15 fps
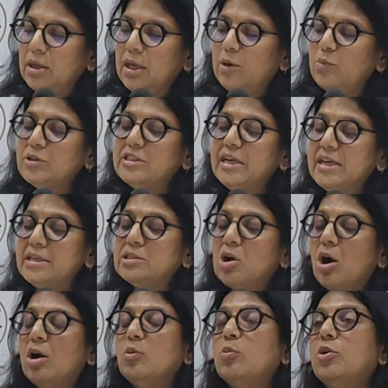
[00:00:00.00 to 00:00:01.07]
It was his
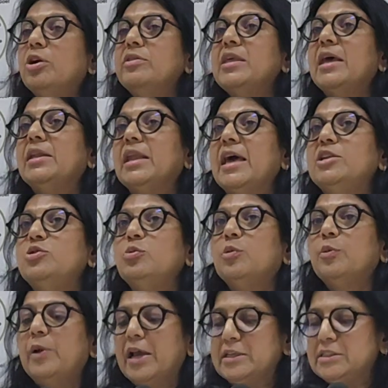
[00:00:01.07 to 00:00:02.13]
hard work that led to
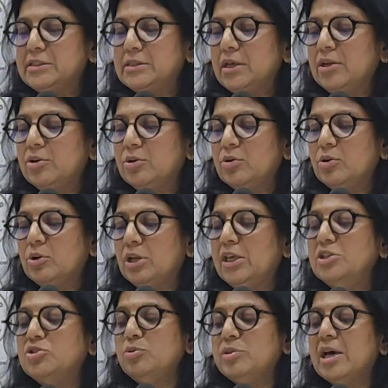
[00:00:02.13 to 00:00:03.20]
arrests in early
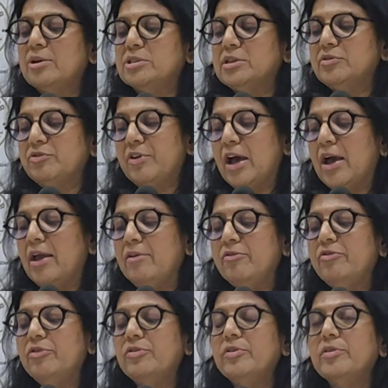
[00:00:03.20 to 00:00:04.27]

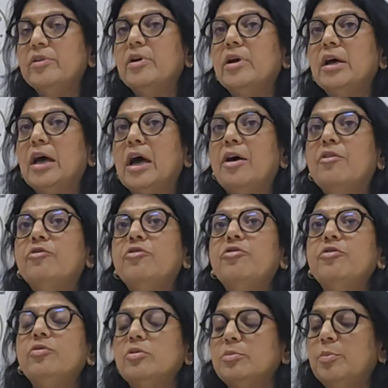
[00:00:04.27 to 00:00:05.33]
2005 of
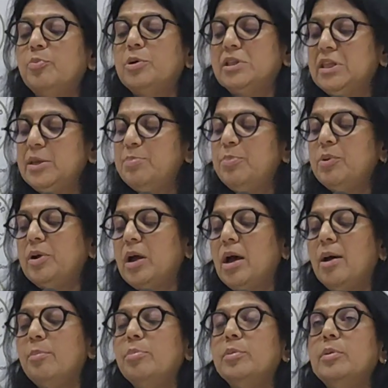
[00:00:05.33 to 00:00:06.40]
Pradeep
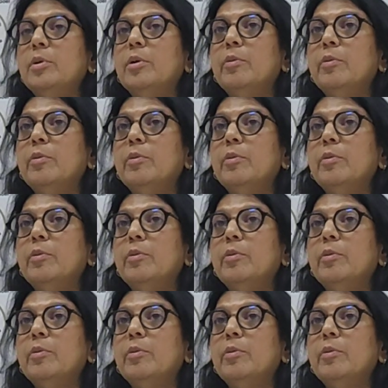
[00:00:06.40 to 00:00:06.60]
Parab,